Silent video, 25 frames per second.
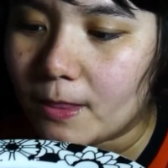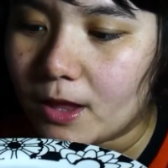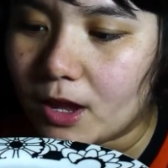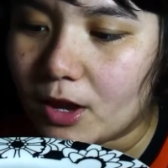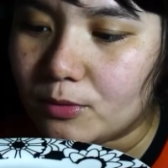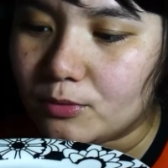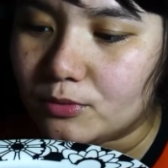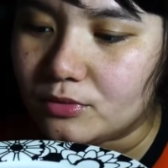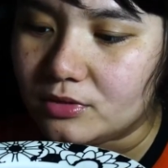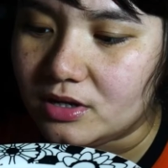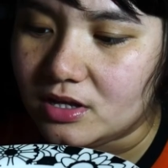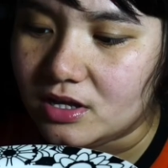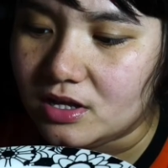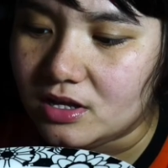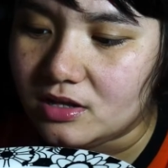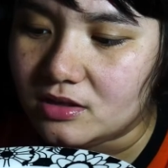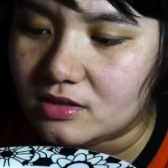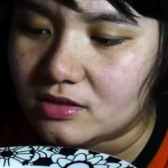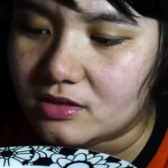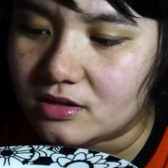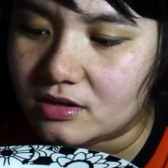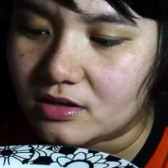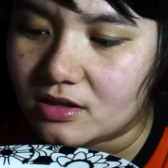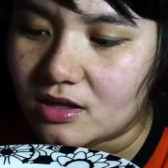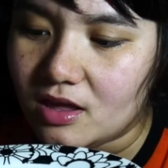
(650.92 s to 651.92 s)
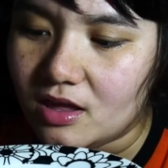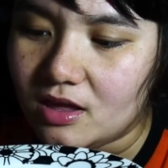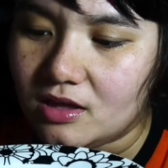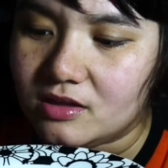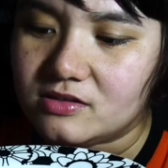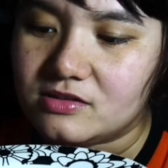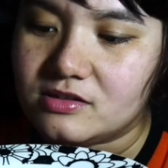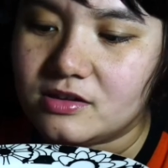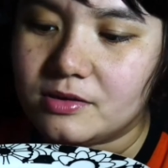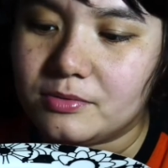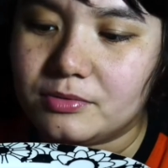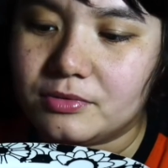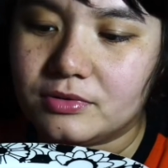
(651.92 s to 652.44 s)
I would eat the
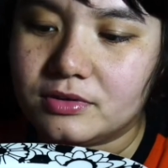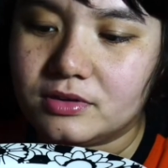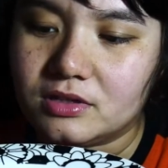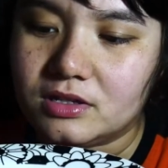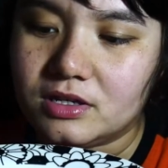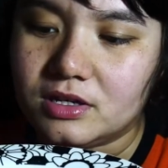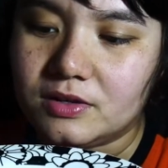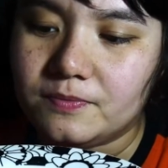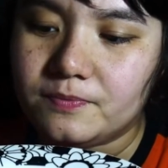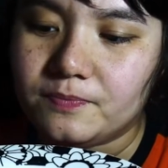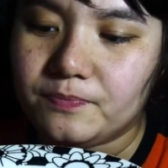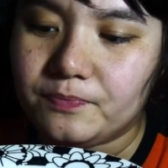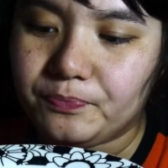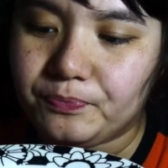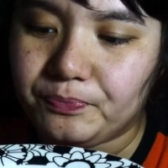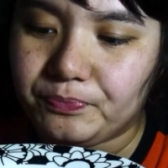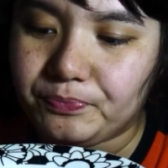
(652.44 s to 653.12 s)
cake separately,